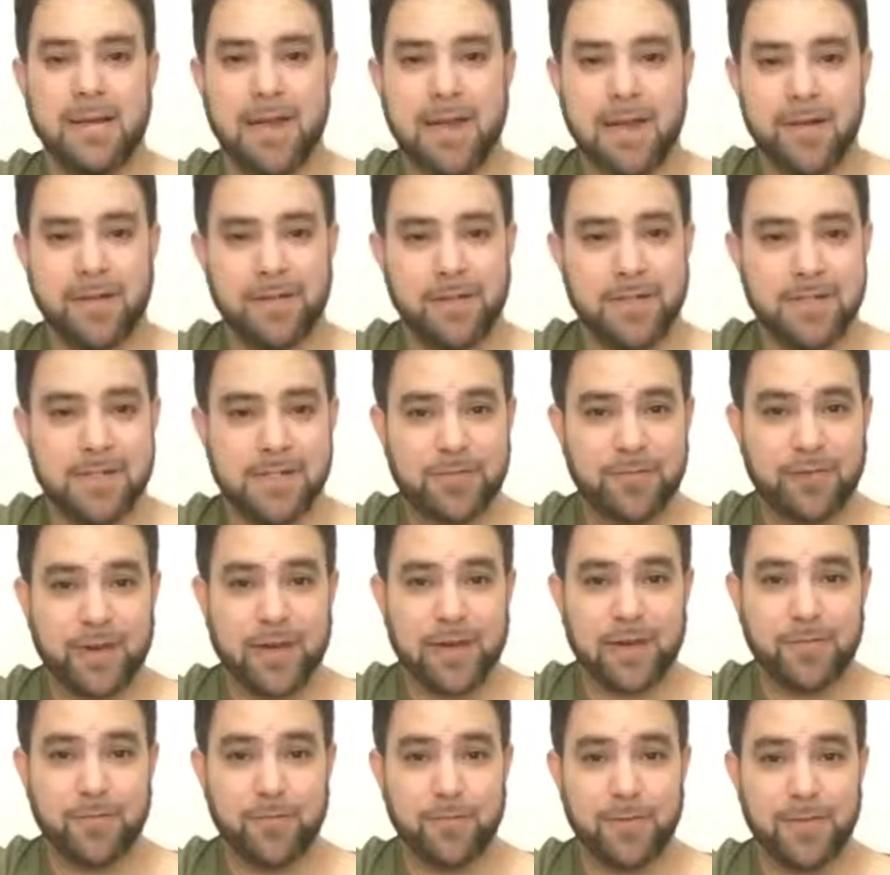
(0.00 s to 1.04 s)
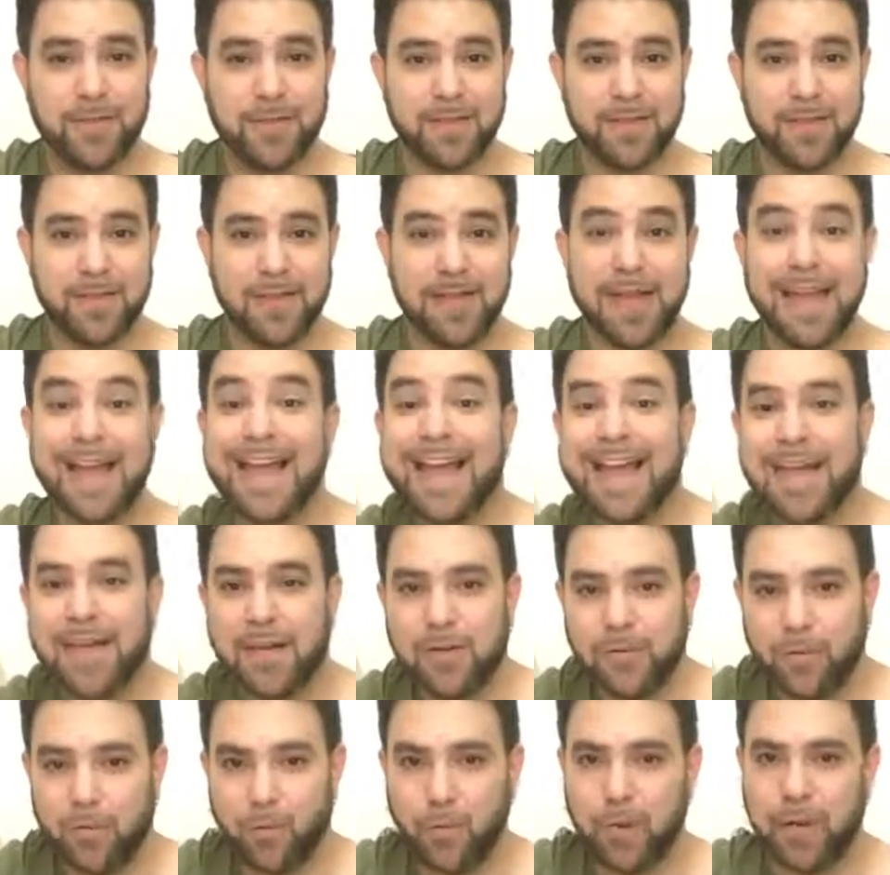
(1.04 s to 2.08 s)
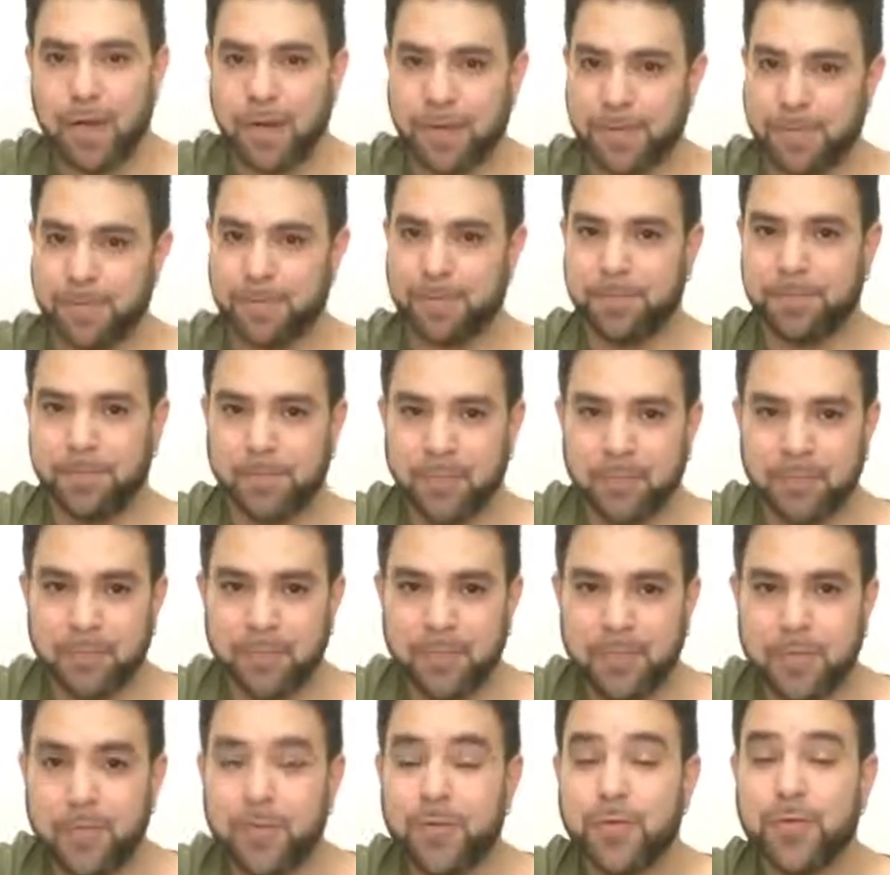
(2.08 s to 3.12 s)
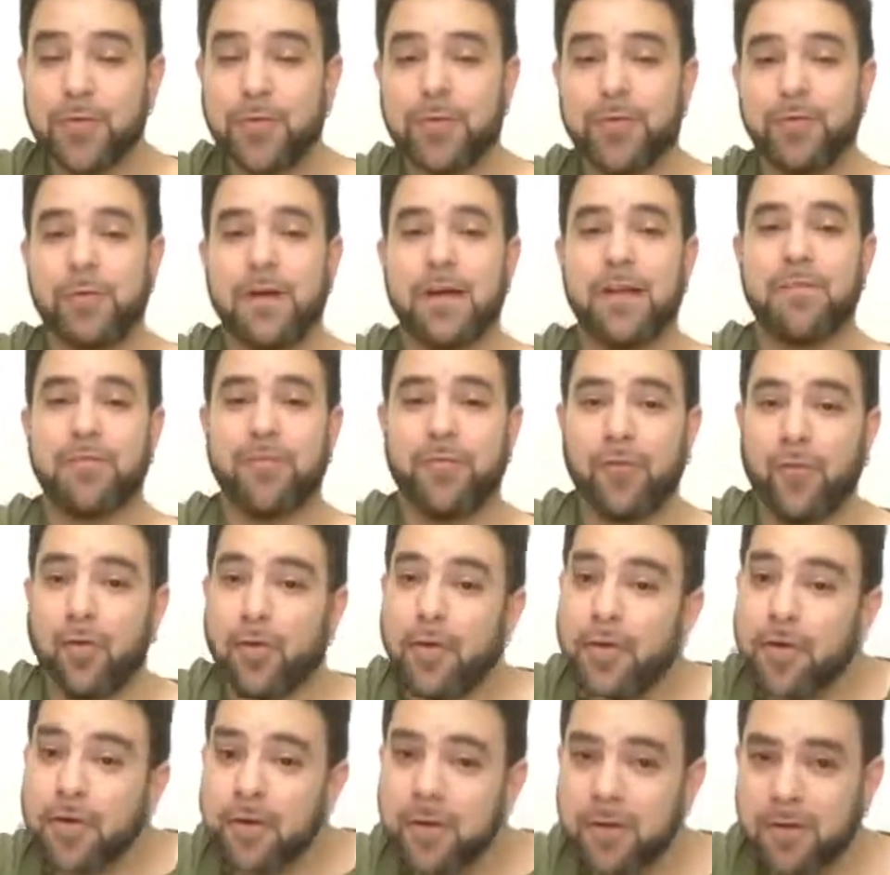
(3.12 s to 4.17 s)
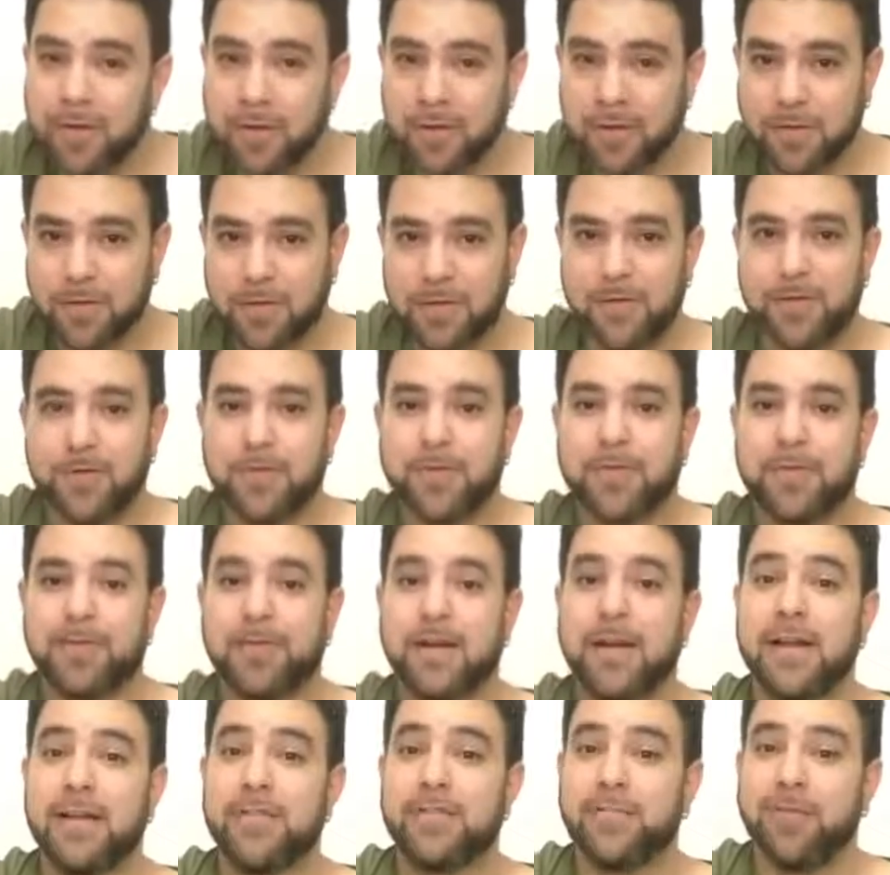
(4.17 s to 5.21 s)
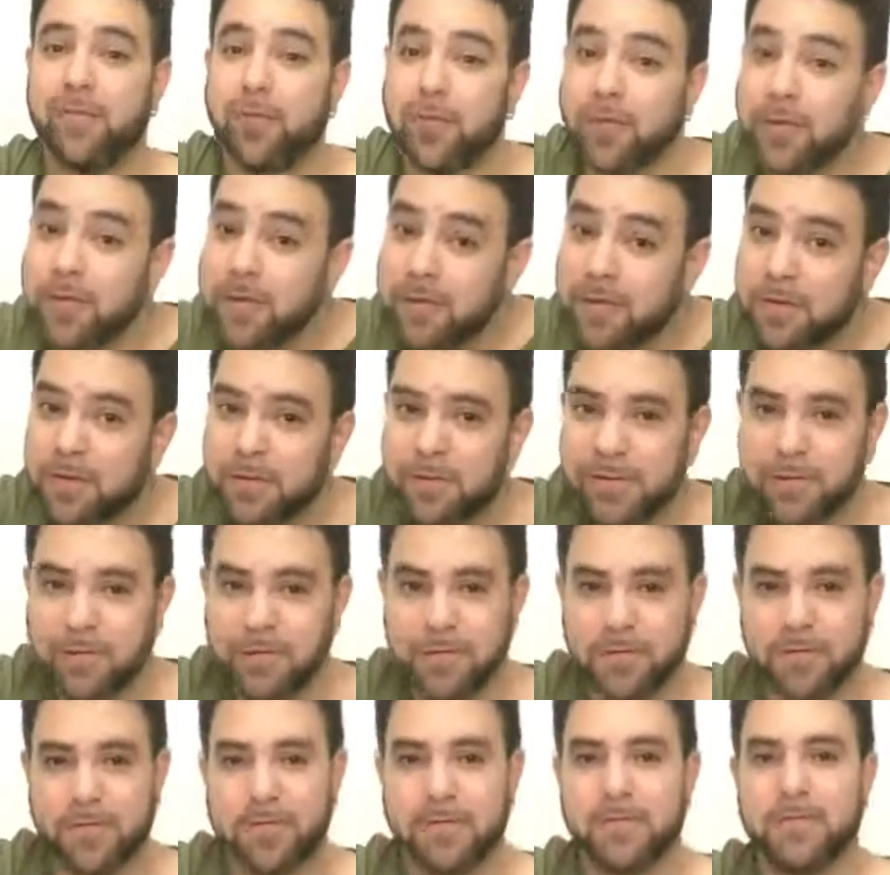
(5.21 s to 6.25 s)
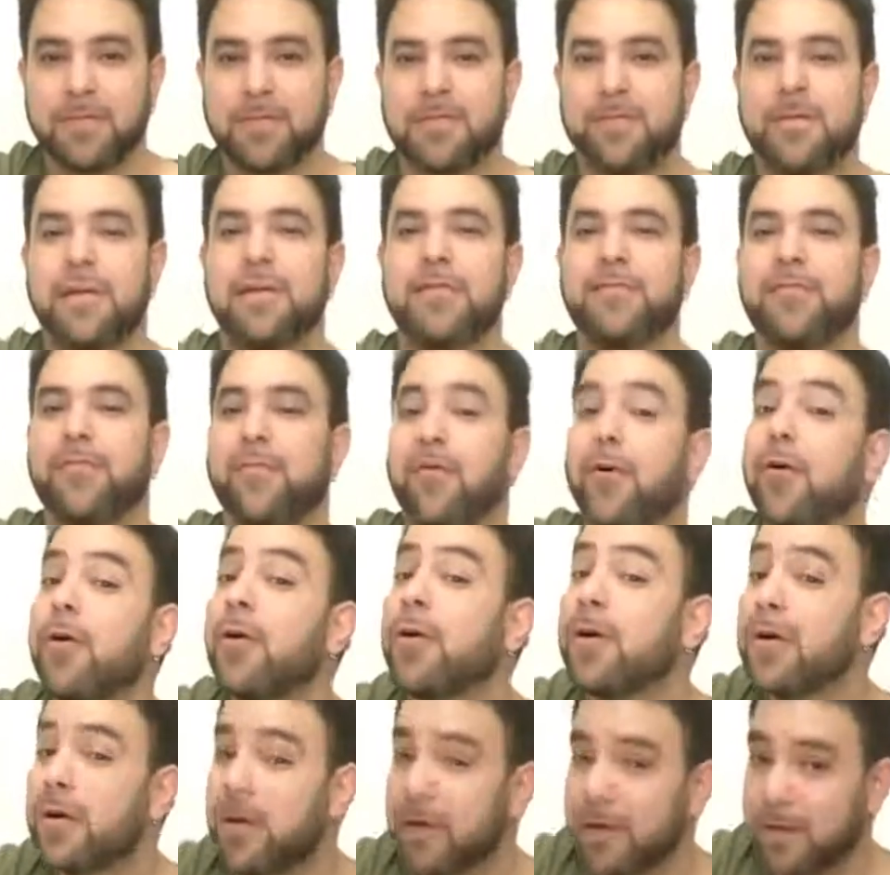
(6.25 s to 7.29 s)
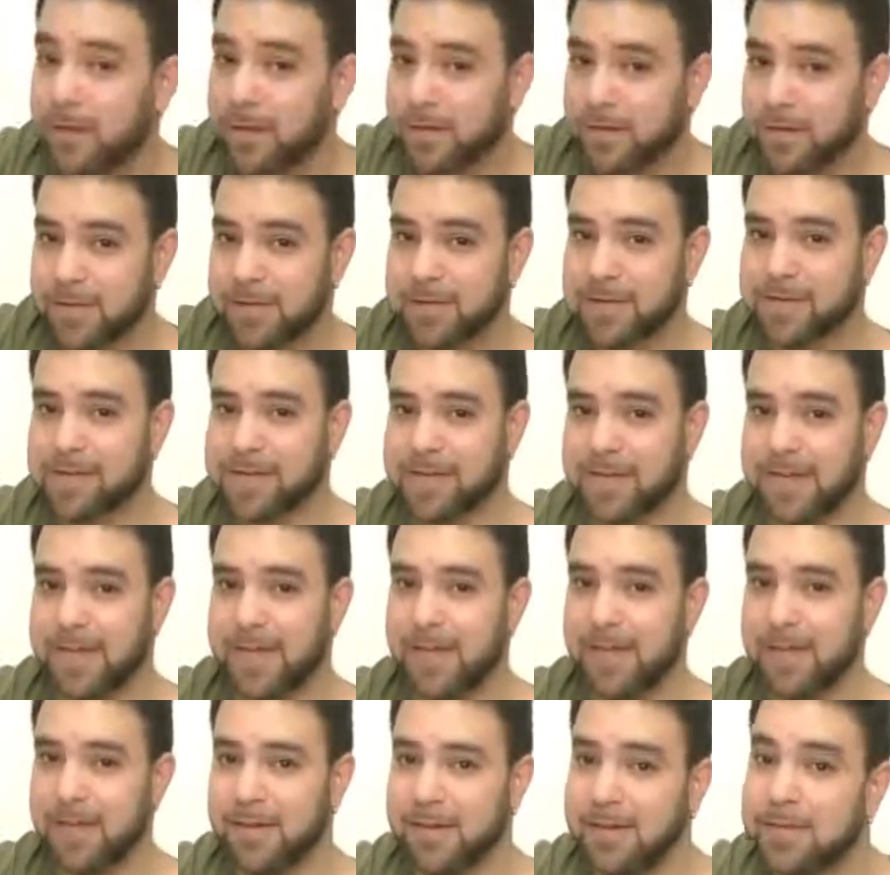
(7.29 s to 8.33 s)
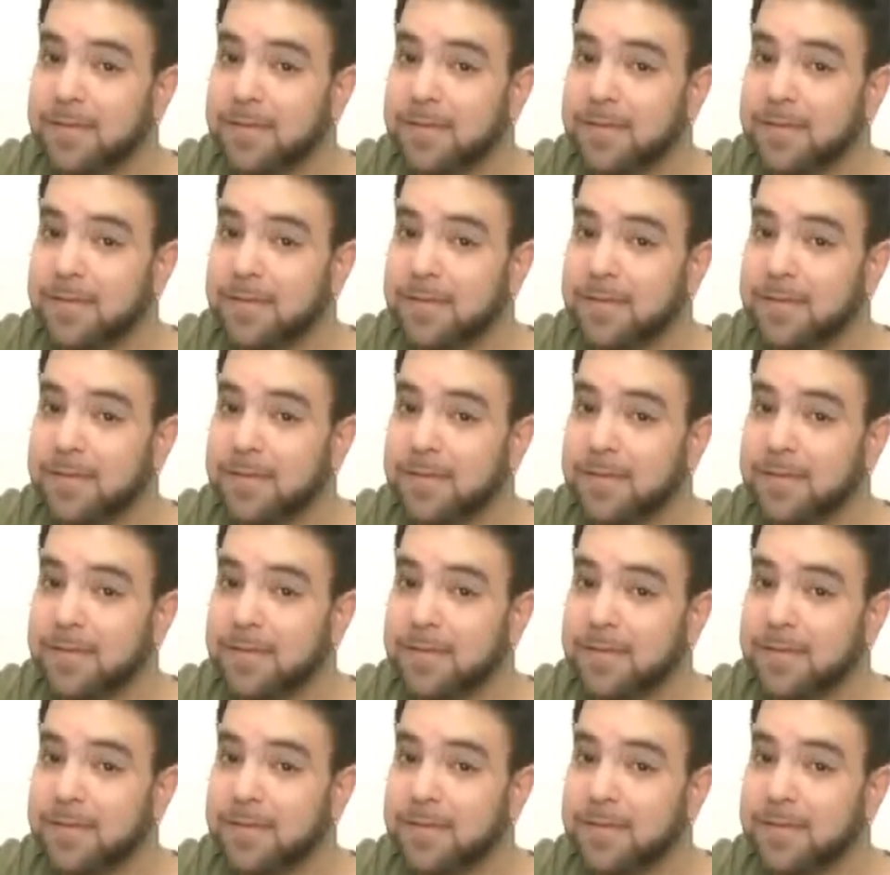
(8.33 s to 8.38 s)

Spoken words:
Now let's try it with the and 1. 2, 3, 4. 2, 3, 4. 3, 4. See?